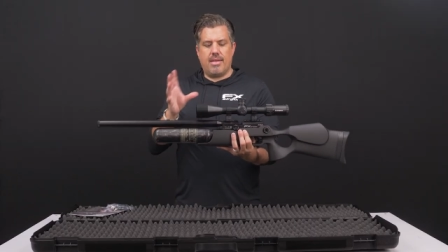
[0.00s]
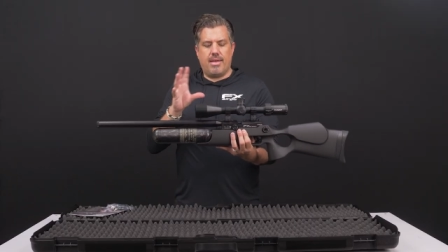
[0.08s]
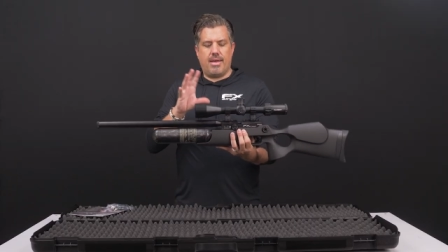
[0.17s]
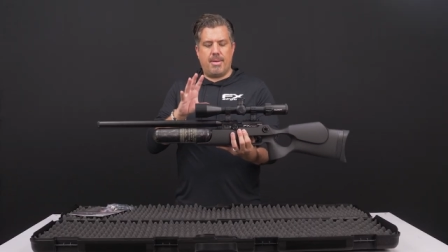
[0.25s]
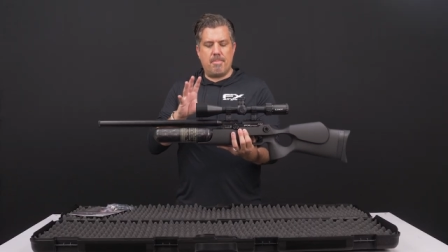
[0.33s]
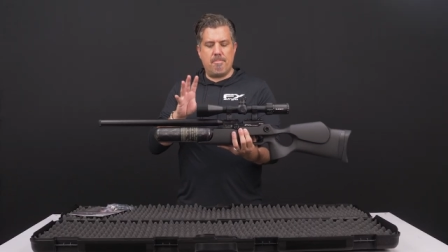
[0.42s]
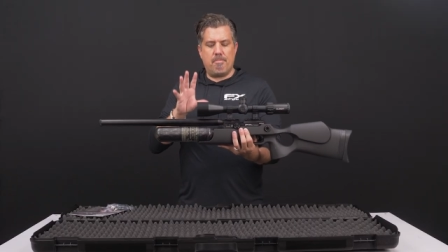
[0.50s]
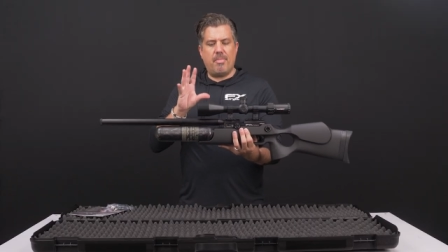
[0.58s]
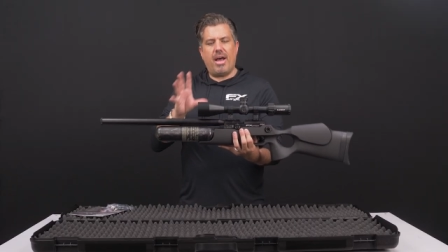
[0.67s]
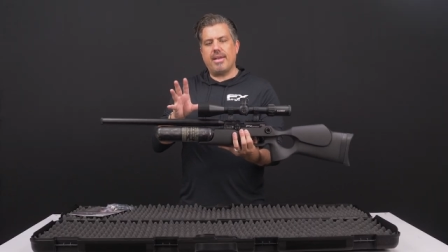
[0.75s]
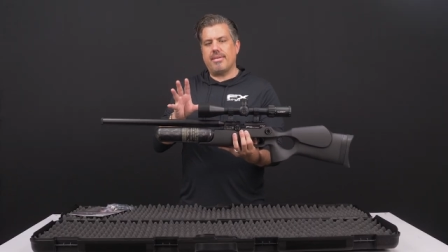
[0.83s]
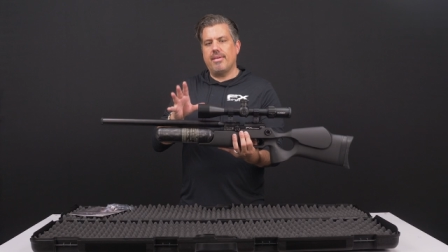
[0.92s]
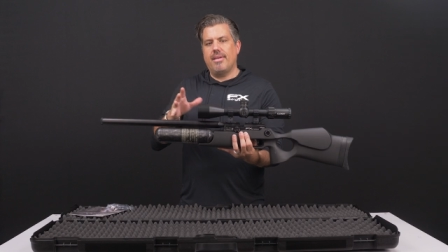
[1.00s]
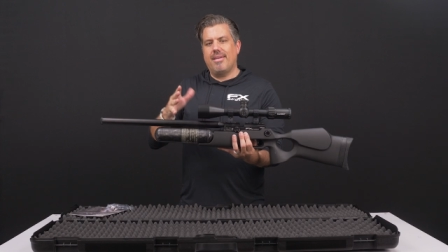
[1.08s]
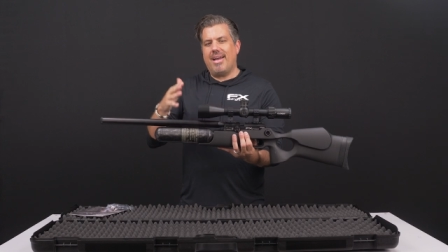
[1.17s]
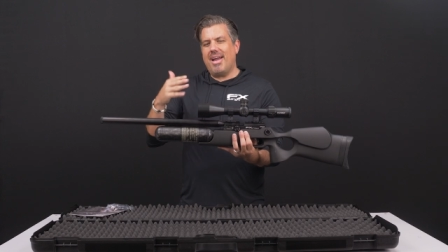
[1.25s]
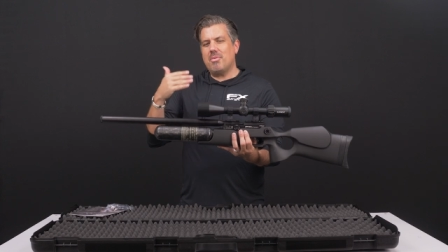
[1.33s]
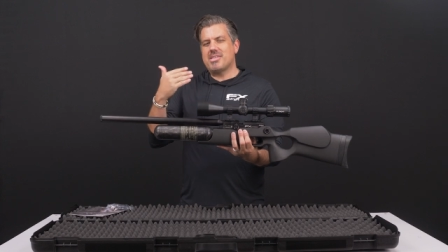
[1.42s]
Um, but
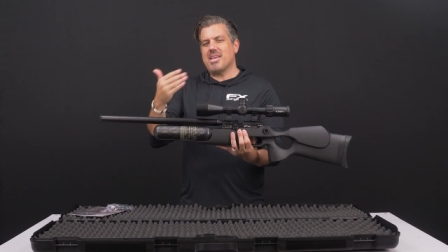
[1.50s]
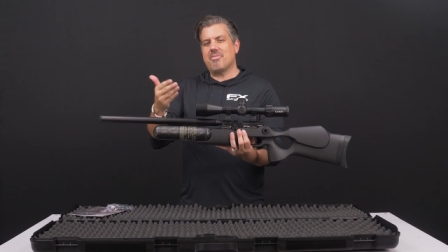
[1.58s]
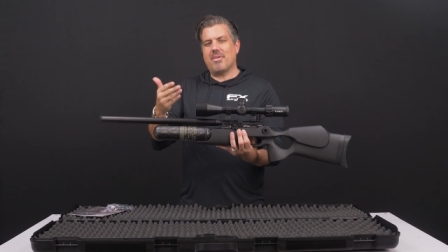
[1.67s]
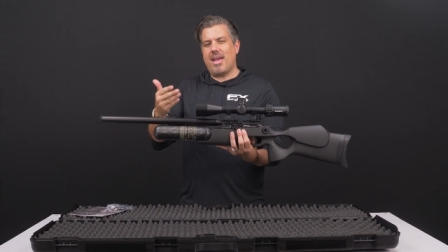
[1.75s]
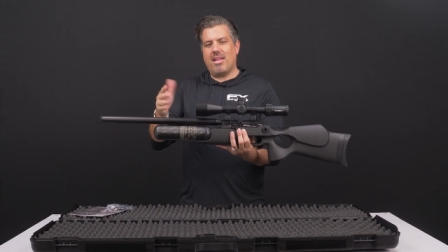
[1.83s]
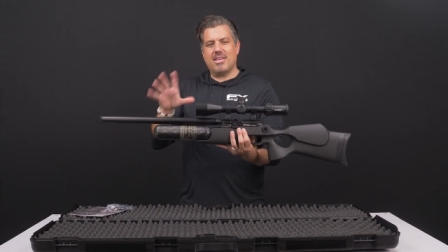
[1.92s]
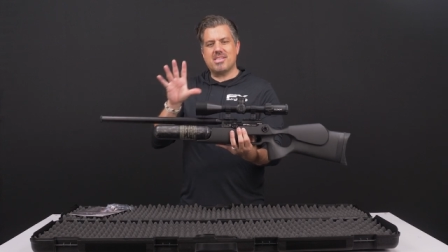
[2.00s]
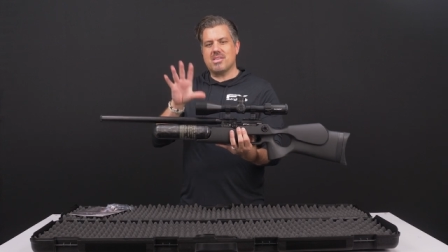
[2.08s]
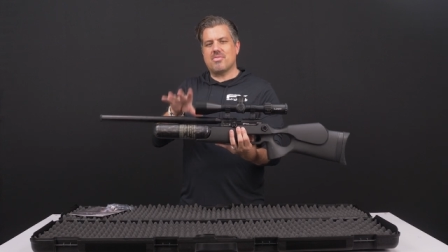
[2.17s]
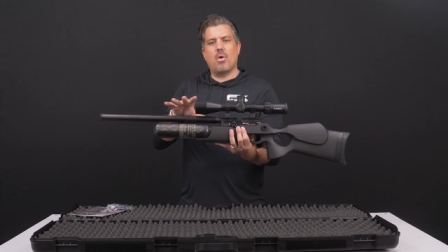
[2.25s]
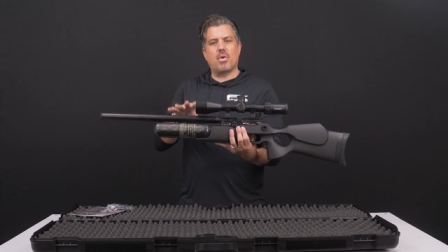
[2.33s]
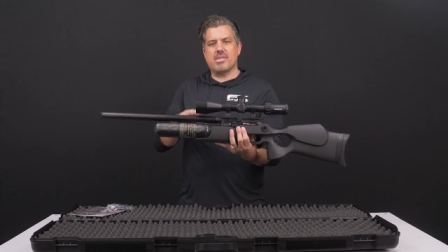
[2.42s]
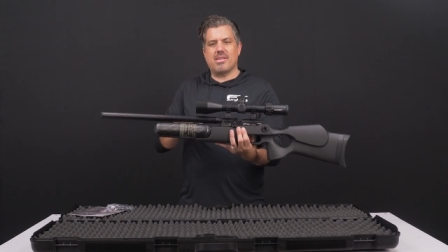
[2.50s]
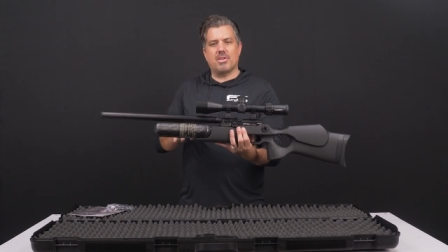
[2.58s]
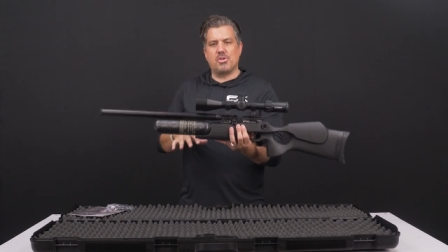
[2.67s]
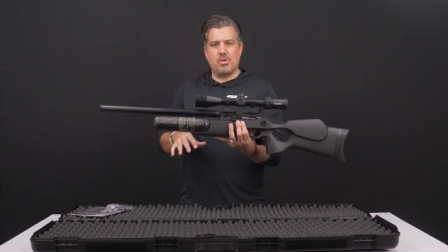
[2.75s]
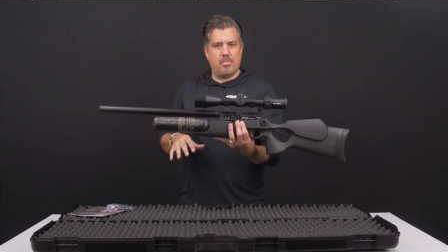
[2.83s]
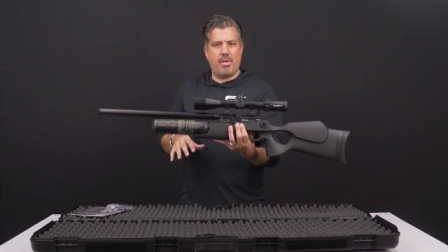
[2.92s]
I would say for now, let's just focus on
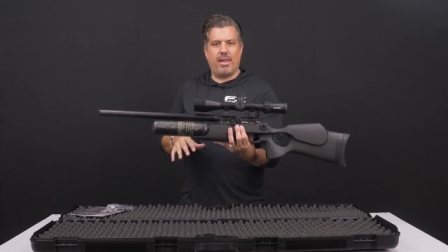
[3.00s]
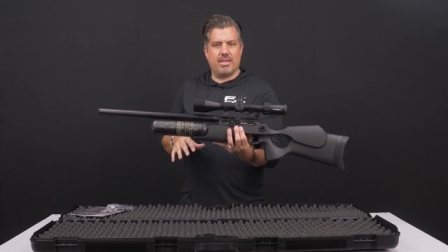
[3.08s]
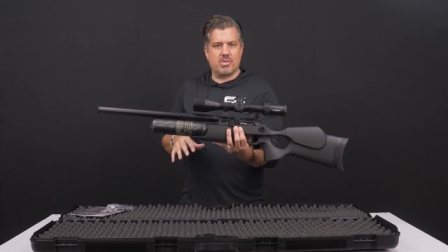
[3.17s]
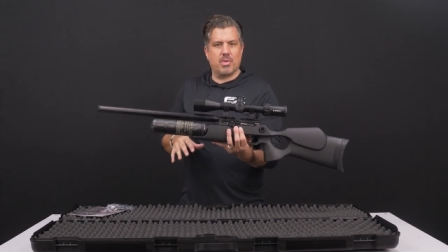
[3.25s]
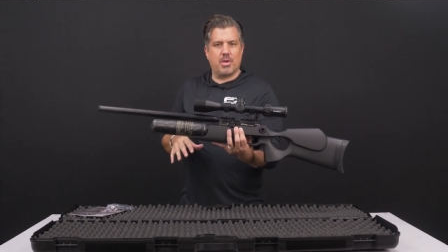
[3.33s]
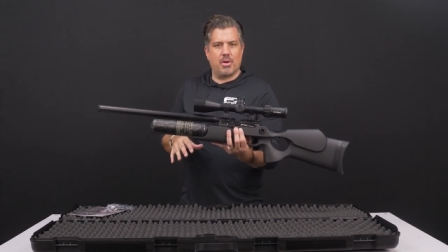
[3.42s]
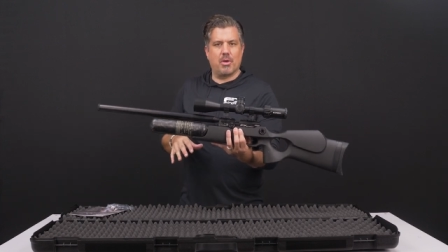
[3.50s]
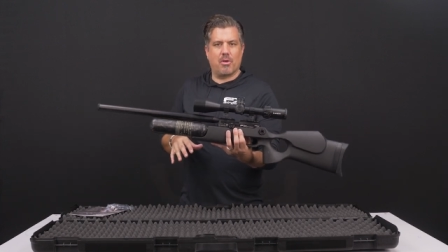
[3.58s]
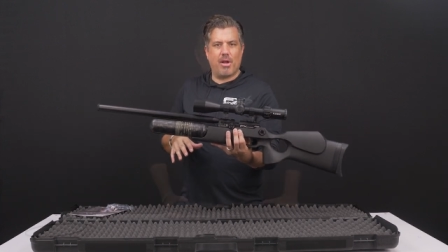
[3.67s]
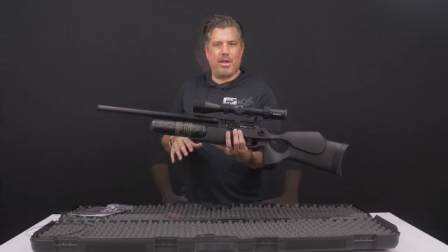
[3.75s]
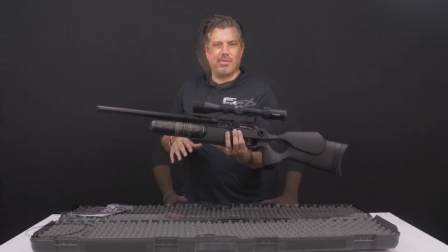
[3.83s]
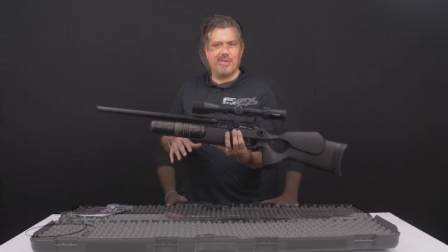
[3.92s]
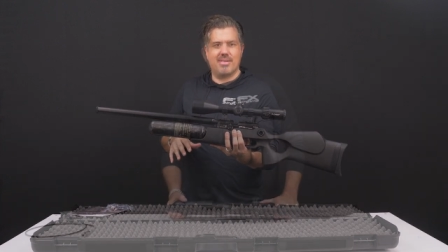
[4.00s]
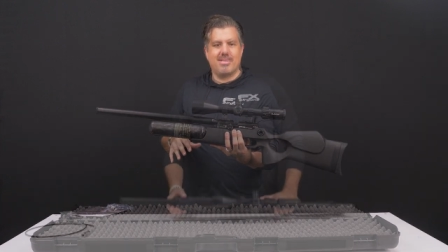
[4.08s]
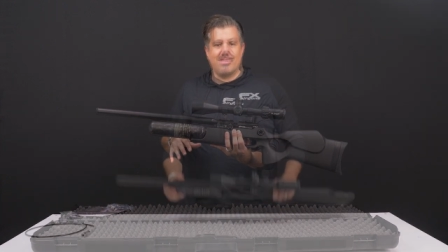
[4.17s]
shooting pellets with your new crown.